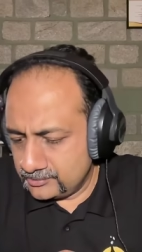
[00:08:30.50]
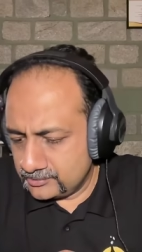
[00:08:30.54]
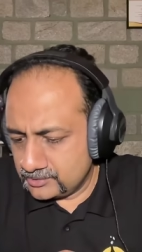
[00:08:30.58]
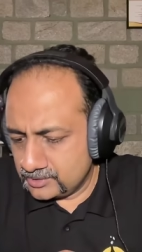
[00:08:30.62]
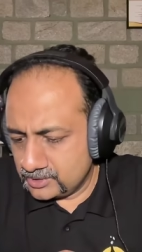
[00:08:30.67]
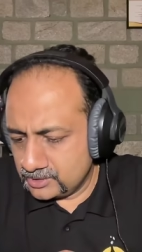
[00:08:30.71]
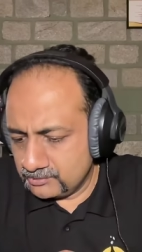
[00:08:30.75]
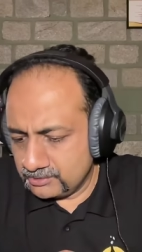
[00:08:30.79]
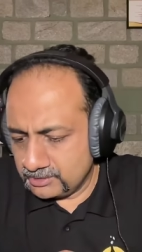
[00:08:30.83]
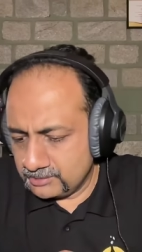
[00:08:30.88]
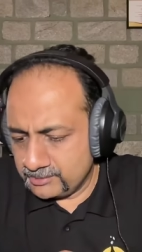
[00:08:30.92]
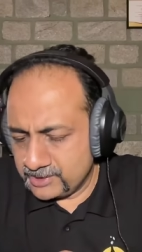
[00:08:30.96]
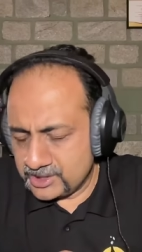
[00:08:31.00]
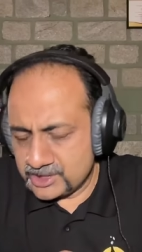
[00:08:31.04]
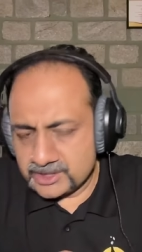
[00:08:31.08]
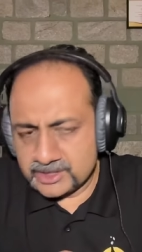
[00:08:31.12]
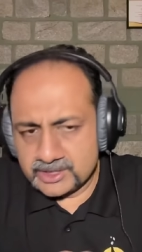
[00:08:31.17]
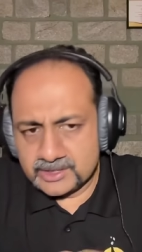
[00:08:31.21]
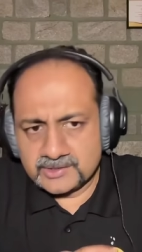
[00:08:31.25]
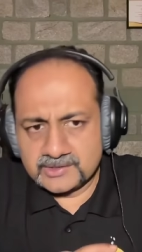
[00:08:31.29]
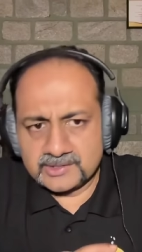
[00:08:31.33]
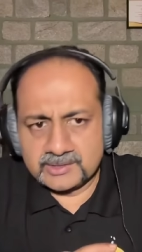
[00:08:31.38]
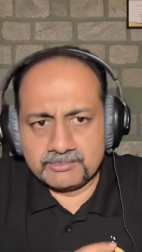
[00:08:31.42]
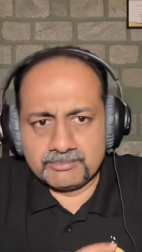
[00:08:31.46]
You were
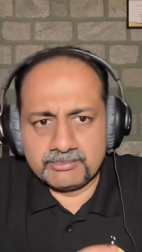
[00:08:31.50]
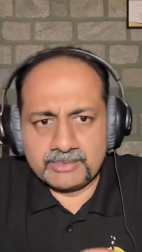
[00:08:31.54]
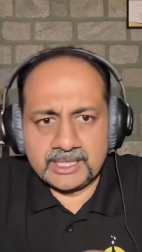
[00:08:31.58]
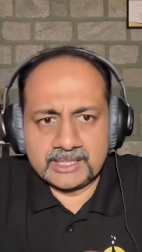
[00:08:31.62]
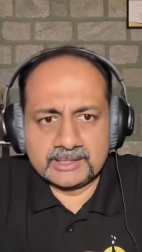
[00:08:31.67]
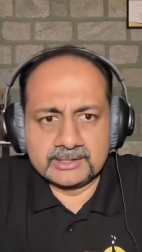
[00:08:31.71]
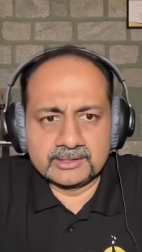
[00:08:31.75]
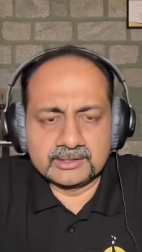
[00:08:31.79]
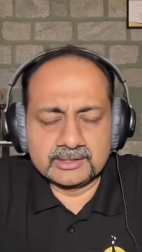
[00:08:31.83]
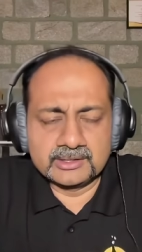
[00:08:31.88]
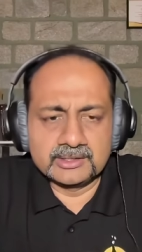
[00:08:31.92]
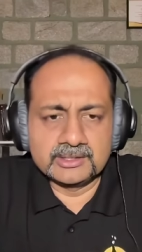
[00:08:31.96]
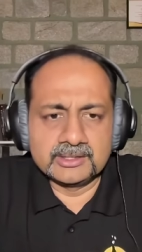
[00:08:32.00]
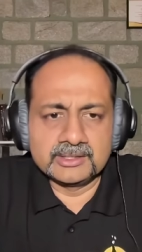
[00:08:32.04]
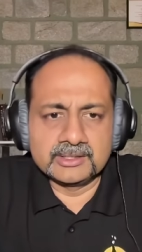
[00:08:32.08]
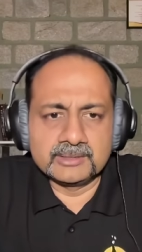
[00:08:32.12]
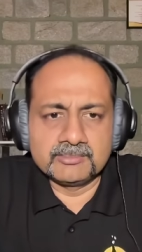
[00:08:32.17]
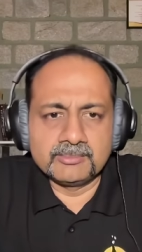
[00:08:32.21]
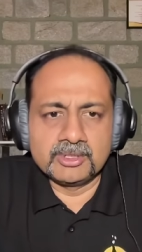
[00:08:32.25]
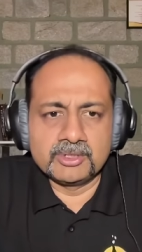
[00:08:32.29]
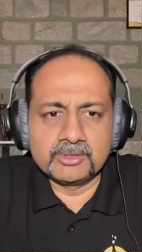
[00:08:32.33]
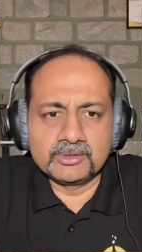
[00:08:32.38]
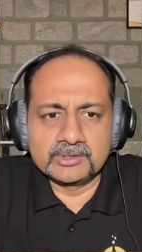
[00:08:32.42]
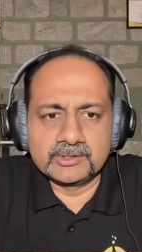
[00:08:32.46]
mentioning some math earlier
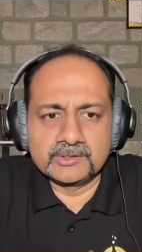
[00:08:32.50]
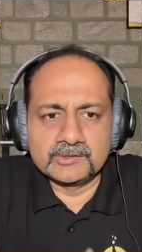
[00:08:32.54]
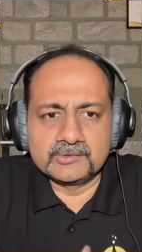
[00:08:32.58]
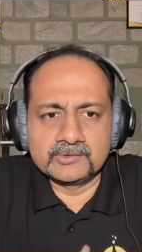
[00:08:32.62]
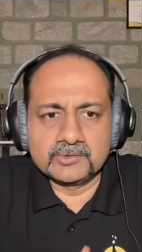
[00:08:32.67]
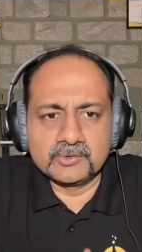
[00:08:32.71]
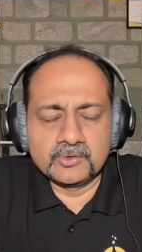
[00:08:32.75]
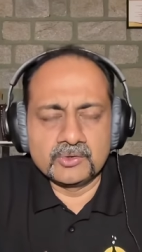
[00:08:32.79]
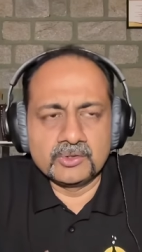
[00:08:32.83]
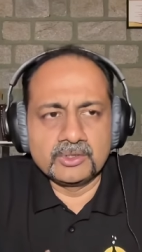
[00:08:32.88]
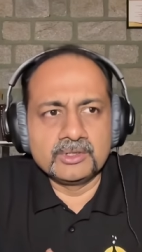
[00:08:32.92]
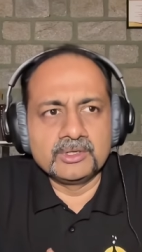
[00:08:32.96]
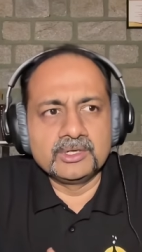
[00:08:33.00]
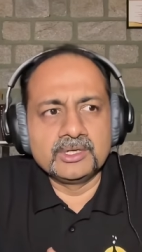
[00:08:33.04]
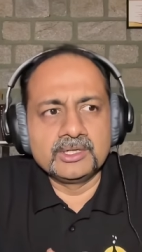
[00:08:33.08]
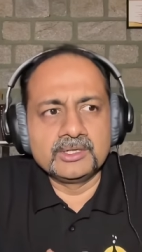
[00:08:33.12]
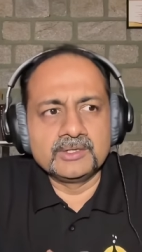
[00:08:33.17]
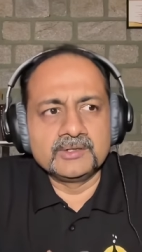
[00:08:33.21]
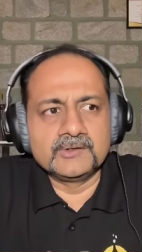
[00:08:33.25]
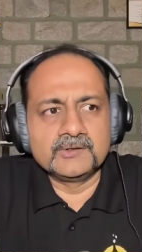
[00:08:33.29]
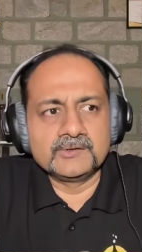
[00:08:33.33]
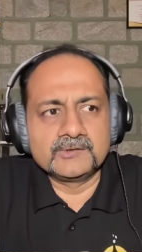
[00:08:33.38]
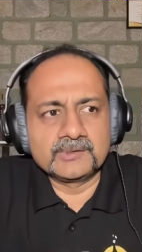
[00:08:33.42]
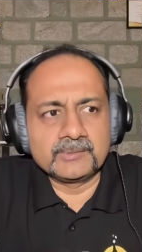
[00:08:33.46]
about this whole
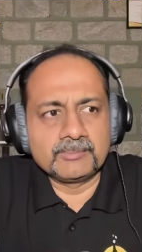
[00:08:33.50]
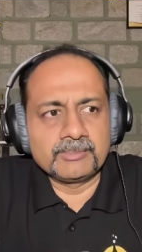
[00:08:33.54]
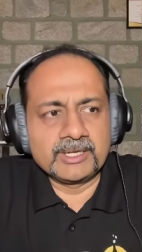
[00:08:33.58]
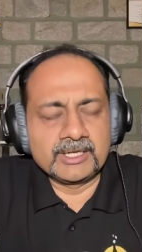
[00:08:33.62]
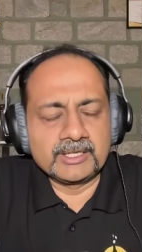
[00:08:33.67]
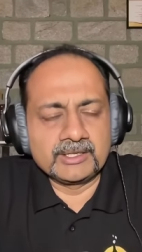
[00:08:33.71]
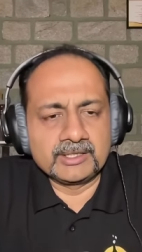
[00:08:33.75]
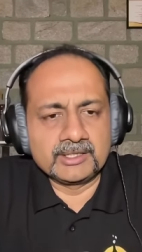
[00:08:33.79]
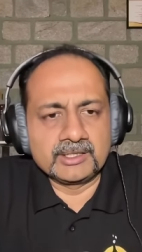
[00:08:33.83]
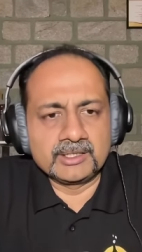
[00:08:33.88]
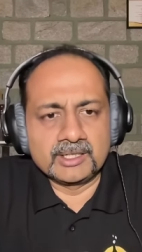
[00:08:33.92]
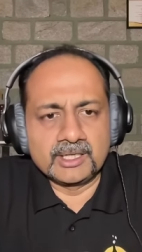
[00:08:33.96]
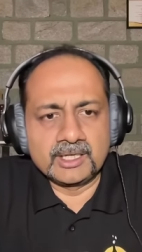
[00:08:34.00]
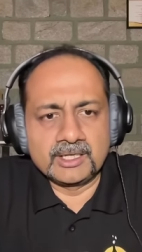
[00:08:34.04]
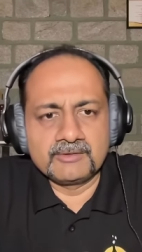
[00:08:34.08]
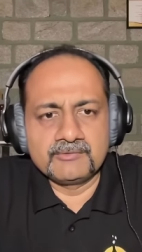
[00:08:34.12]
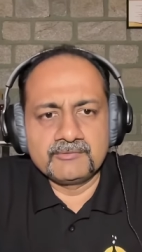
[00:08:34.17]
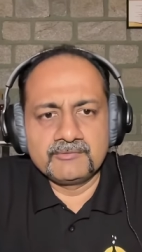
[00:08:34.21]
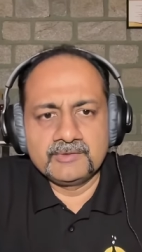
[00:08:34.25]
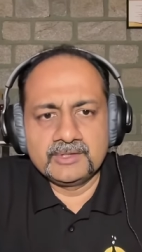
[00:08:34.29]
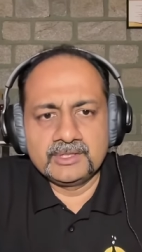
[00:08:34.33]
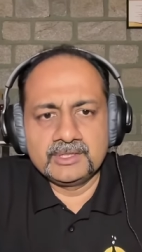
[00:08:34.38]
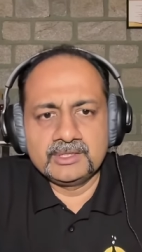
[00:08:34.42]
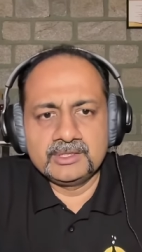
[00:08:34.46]
supply thing. Are
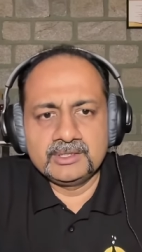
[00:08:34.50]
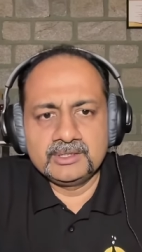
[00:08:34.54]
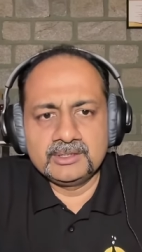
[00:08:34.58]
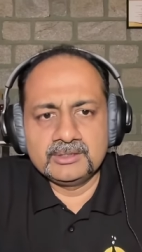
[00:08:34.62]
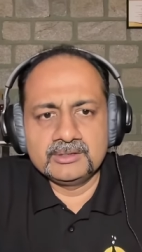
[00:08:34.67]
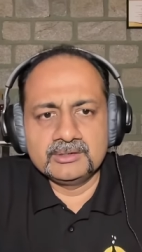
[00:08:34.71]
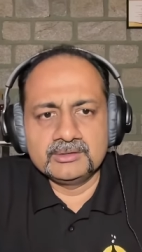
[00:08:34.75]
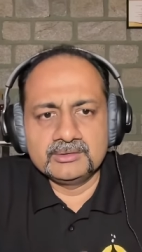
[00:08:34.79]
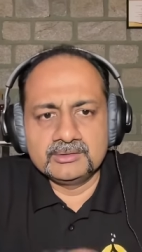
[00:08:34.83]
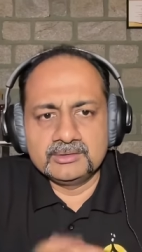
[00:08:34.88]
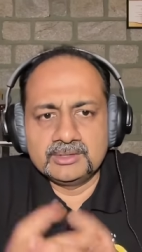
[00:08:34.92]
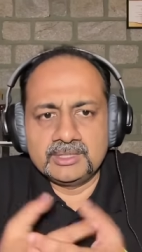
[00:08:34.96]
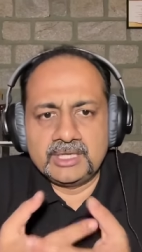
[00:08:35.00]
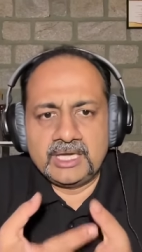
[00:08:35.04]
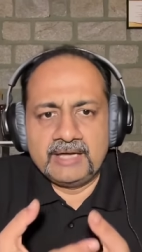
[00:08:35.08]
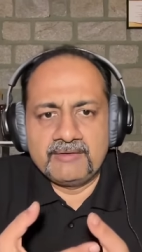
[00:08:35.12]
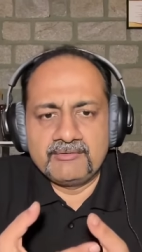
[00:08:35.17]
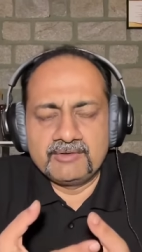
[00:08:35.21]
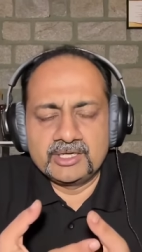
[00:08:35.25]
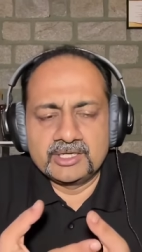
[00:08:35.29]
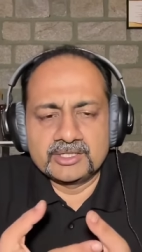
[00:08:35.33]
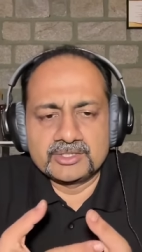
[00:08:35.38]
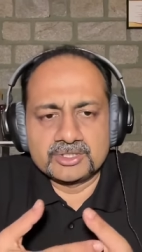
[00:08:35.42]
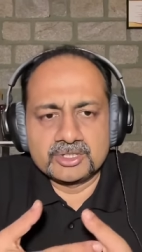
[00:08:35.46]
we
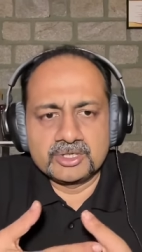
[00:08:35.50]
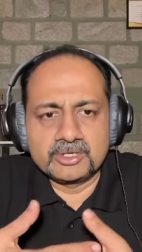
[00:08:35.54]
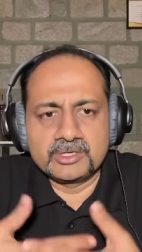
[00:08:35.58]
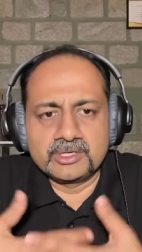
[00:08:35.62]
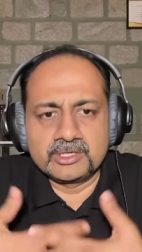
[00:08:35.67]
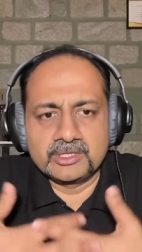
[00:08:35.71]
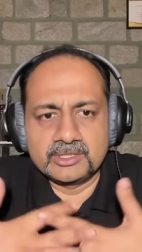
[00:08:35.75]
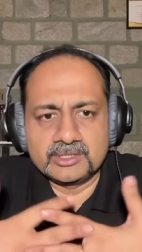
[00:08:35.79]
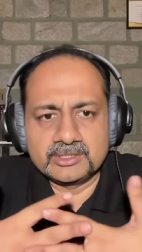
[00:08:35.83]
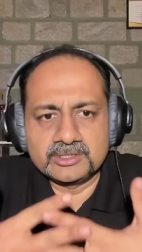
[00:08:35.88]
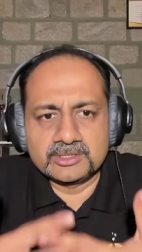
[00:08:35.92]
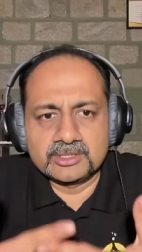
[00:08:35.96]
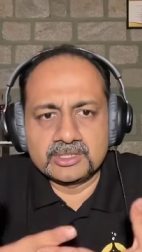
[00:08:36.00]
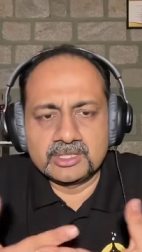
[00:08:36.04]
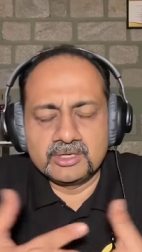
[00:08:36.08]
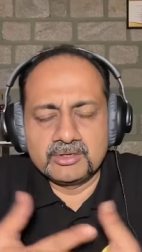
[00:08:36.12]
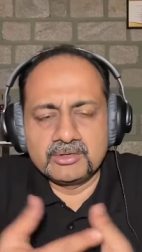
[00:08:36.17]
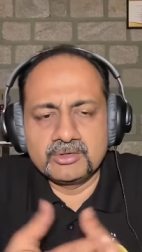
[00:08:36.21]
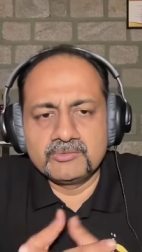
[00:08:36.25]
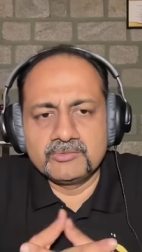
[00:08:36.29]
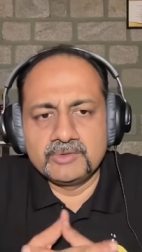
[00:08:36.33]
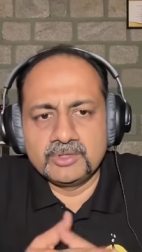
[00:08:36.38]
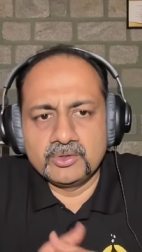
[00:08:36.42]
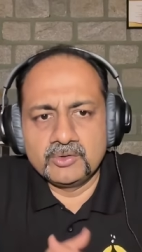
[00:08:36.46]
having a shortage, or how
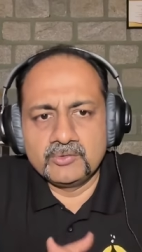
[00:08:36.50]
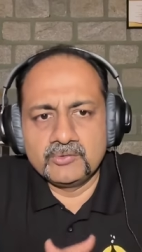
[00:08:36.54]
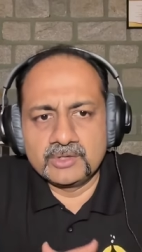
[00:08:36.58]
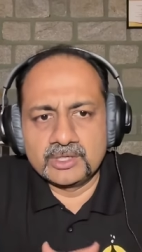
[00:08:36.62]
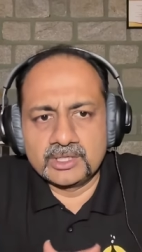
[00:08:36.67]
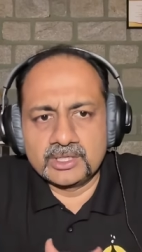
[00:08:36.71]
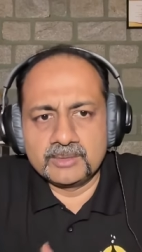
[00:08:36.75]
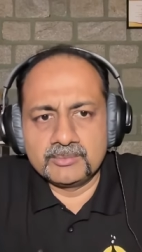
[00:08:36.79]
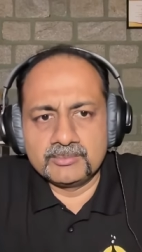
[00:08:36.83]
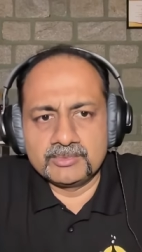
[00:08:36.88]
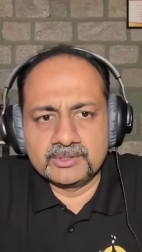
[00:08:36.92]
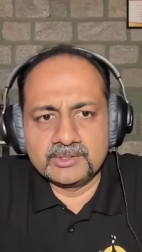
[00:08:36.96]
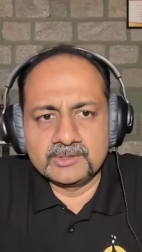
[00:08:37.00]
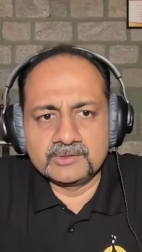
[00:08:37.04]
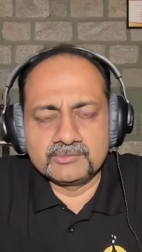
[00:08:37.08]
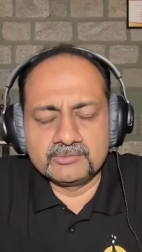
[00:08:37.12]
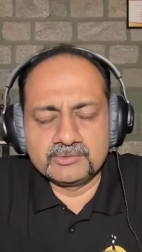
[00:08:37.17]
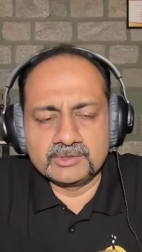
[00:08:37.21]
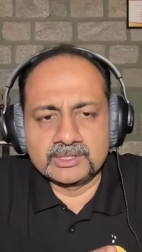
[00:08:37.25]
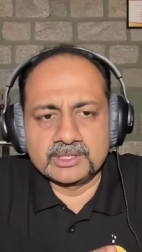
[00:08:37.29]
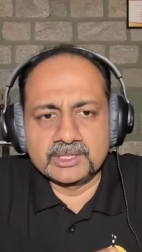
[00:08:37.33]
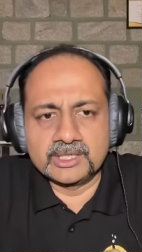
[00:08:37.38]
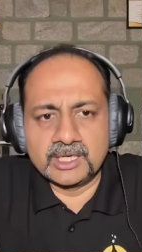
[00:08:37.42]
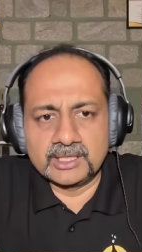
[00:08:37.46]
do we overcome this
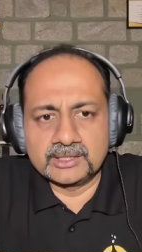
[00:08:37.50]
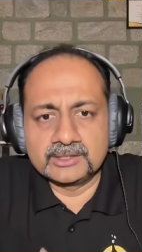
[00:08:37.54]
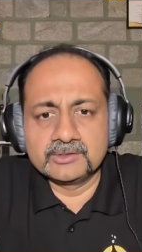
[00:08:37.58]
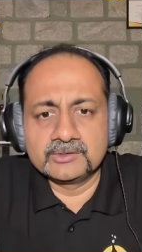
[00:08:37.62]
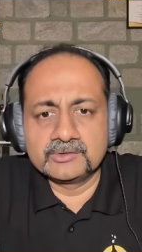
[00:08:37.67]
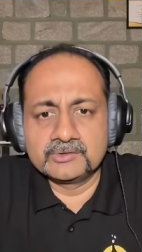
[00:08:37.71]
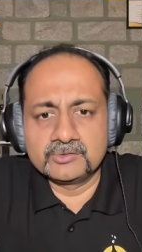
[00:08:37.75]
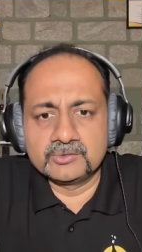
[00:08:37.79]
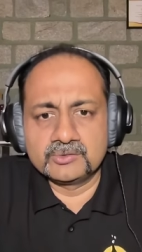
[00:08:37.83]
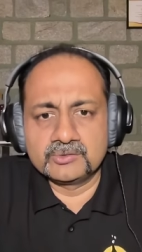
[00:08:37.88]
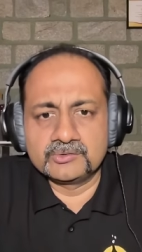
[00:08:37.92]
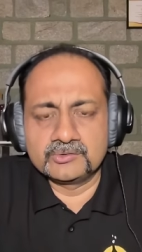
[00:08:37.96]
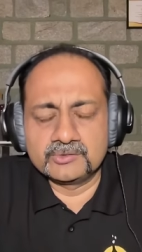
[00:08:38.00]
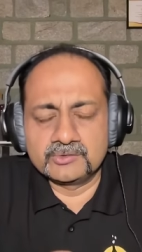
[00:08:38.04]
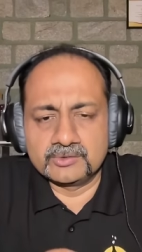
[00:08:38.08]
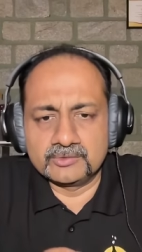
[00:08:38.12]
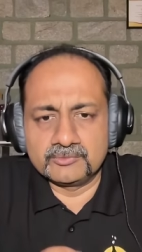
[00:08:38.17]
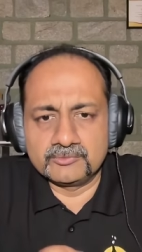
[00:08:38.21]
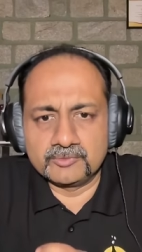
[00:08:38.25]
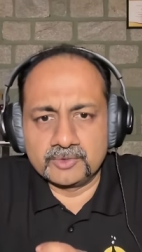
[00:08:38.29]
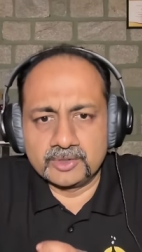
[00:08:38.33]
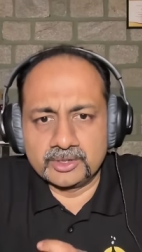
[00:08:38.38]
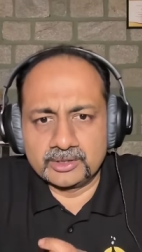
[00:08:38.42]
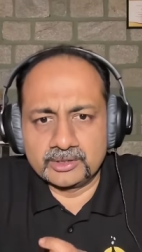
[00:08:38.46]
with the other sources
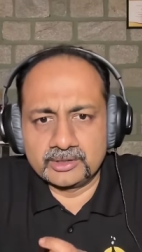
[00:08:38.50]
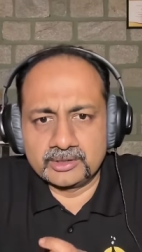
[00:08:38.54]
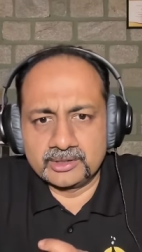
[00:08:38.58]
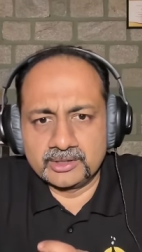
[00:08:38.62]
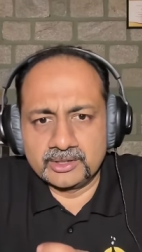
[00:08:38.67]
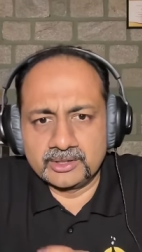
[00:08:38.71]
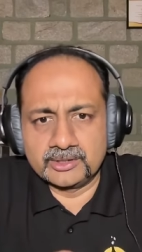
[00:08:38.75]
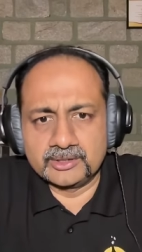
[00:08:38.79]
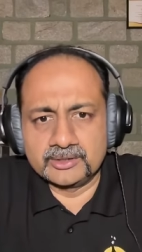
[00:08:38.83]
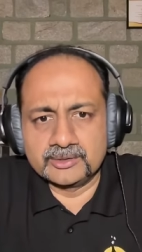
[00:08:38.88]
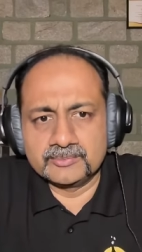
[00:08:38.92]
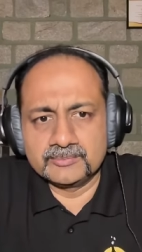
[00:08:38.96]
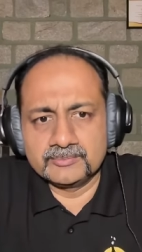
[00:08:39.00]
of water, really?